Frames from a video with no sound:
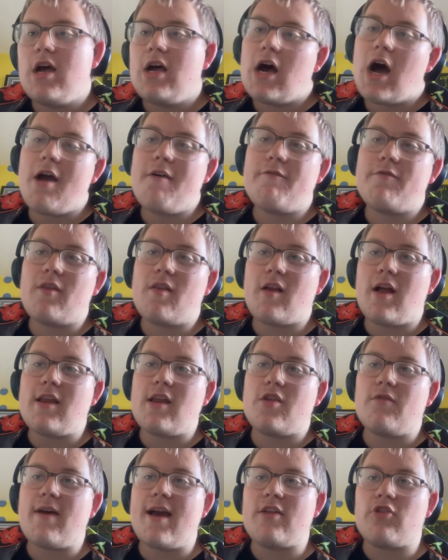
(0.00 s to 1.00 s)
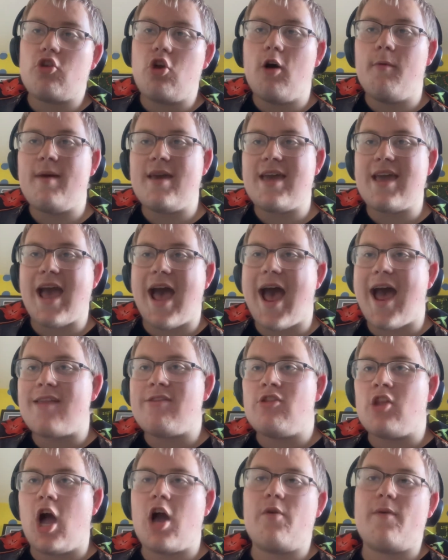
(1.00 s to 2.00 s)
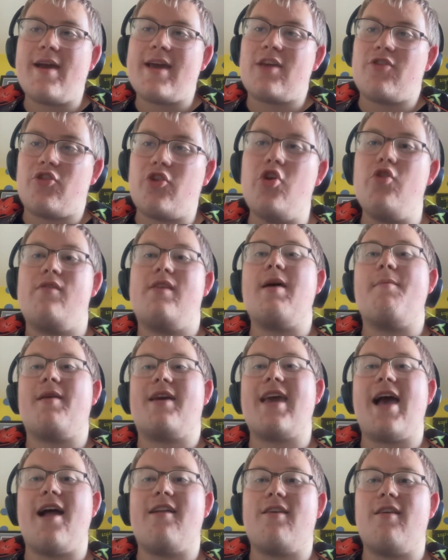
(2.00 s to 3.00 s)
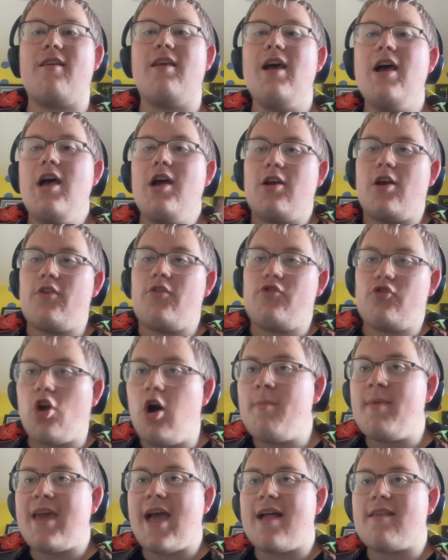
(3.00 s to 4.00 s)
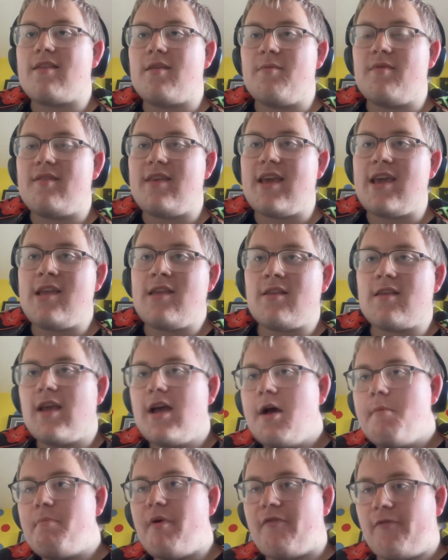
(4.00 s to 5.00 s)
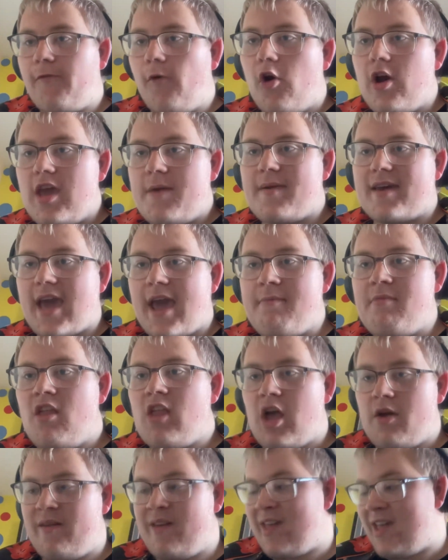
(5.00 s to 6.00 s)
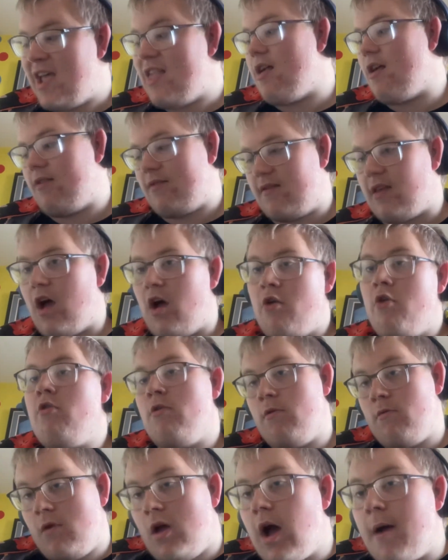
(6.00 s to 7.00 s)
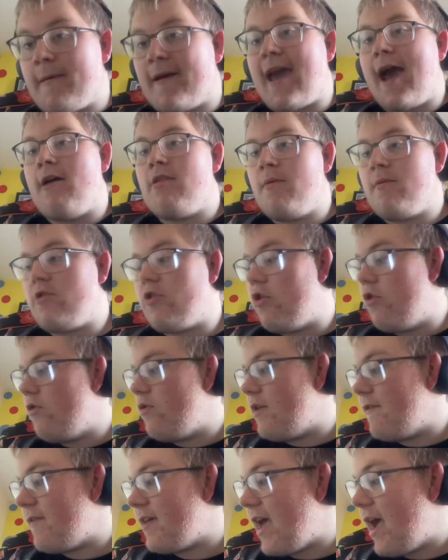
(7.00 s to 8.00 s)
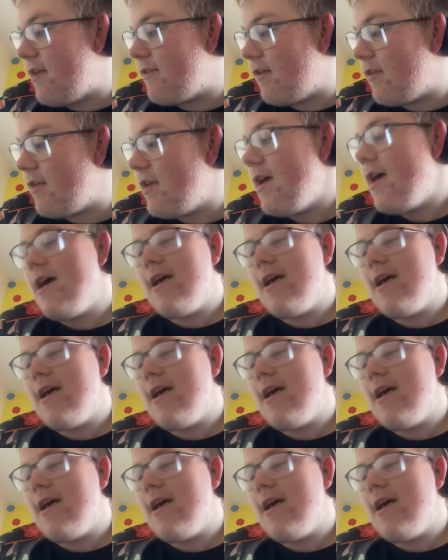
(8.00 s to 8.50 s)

I've decided to rank Tommy and Nightwing as 2 separate characters, because Tommy had some scenes before he became the Nightwing killer, so I'm going to count them as 2 different characters.